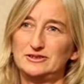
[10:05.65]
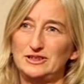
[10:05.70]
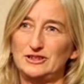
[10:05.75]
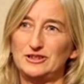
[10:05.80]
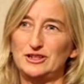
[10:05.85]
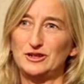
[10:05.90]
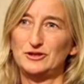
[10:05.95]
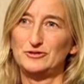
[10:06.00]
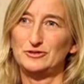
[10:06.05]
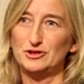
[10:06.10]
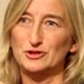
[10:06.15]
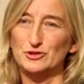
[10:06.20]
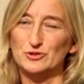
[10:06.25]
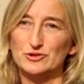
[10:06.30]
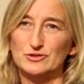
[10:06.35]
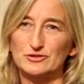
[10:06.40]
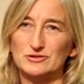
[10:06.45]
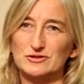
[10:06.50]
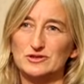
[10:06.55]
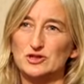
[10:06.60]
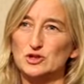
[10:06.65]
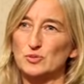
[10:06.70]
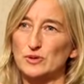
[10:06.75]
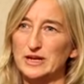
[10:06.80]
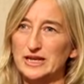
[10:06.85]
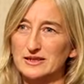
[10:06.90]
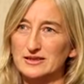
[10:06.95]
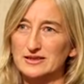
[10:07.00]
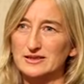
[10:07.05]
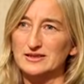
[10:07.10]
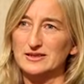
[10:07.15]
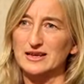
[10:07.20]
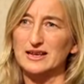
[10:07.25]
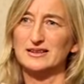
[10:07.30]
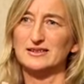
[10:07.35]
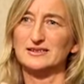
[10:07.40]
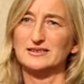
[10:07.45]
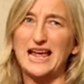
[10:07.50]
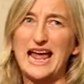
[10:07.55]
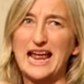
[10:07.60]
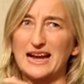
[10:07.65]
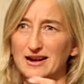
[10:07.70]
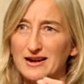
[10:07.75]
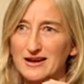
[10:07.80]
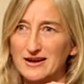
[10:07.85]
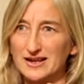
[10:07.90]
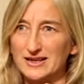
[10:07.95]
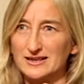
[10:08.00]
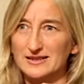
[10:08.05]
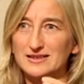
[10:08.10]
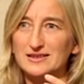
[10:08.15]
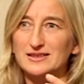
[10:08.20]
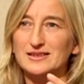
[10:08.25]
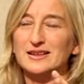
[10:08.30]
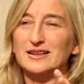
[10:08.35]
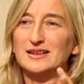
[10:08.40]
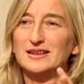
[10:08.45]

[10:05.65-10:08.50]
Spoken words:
you know, short tweets and headlines,